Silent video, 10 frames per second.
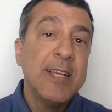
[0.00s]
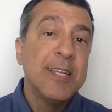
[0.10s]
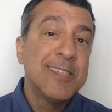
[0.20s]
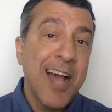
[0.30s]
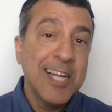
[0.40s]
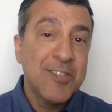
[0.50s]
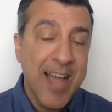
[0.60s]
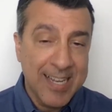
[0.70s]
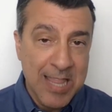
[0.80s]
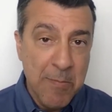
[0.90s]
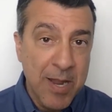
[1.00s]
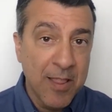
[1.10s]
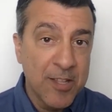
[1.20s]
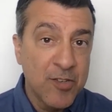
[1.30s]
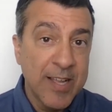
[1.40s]
sidetracked in the middle
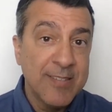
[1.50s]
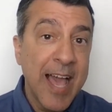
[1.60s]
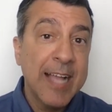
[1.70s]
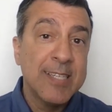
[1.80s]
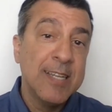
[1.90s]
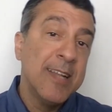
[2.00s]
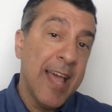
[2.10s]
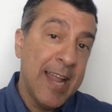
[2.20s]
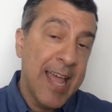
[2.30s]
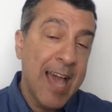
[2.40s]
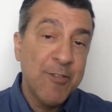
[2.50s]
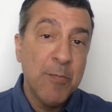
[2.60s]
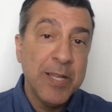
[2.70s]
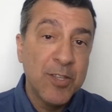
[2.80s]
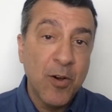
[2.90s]
of the transaction and have you
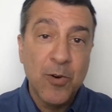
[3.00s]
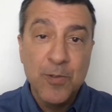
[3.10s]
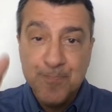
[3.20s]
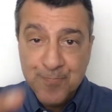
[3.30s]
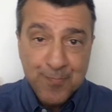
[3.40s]
be told